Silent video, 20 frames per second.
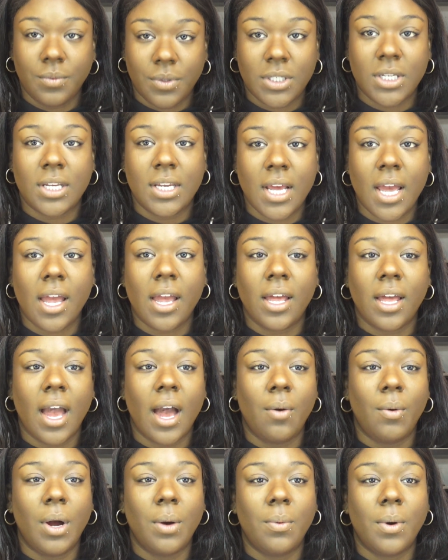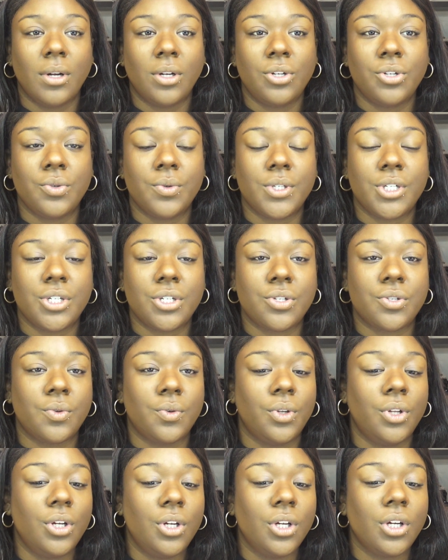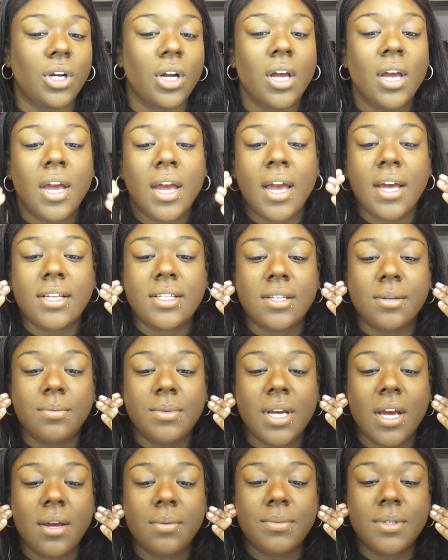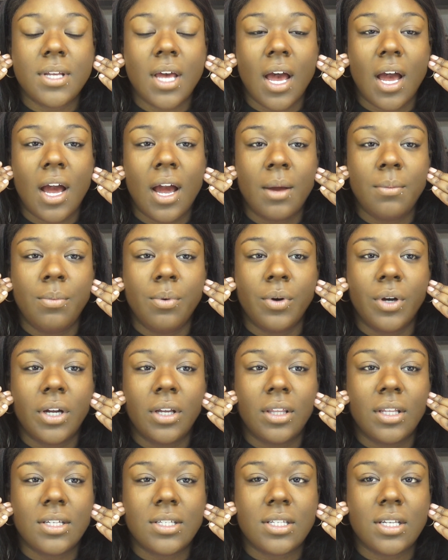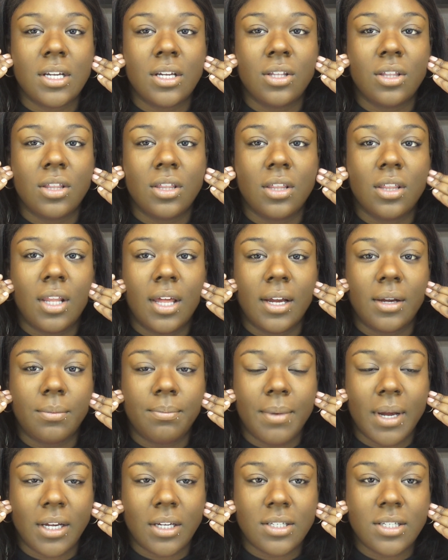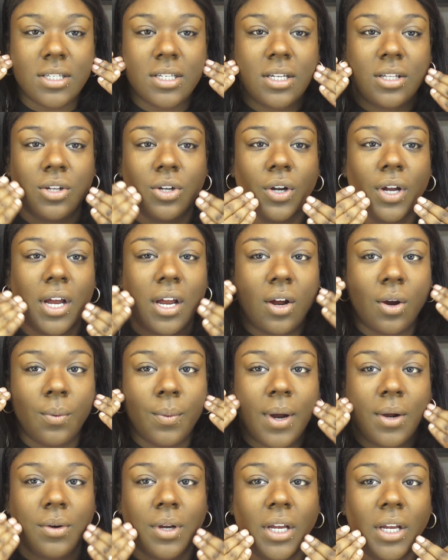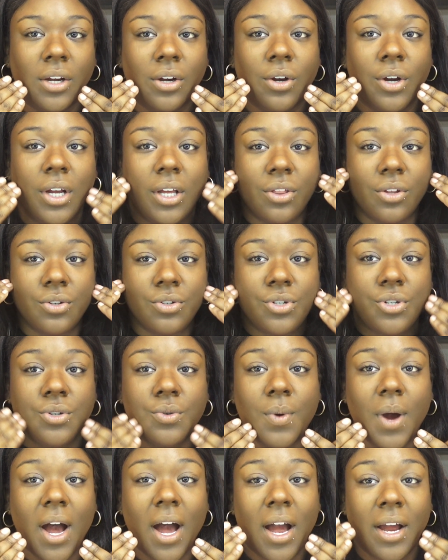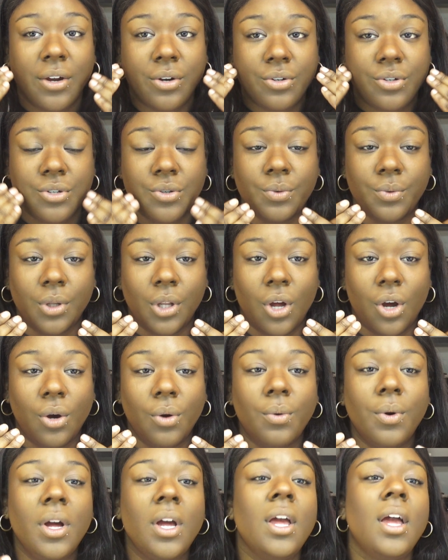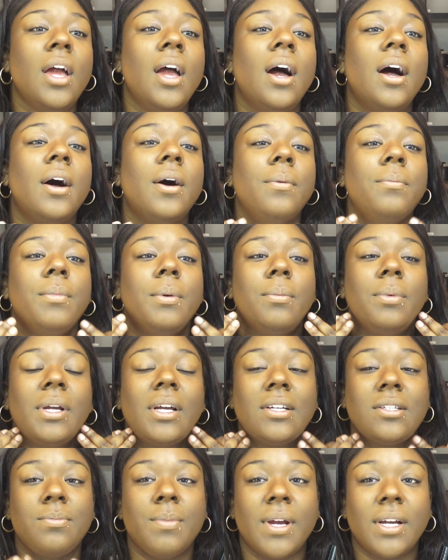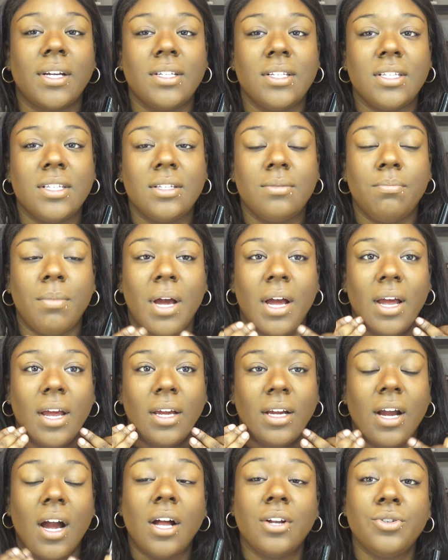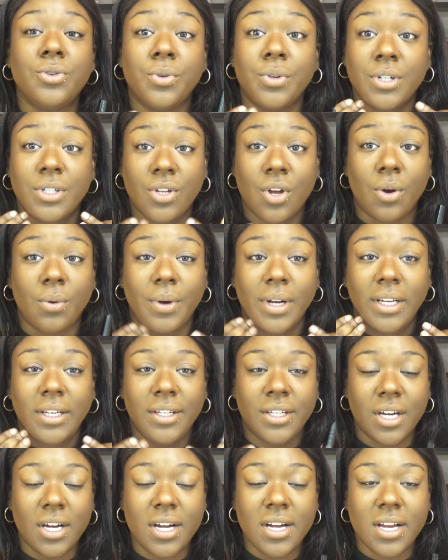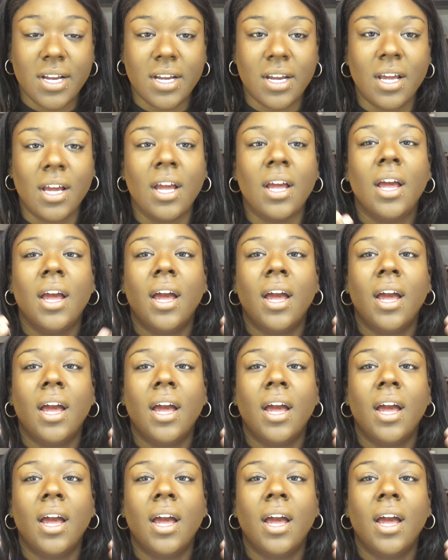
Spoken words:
today how I want to do a chiseled look, sometimes I bring this like my concealer around here either too high or too low, but because my contour is already done,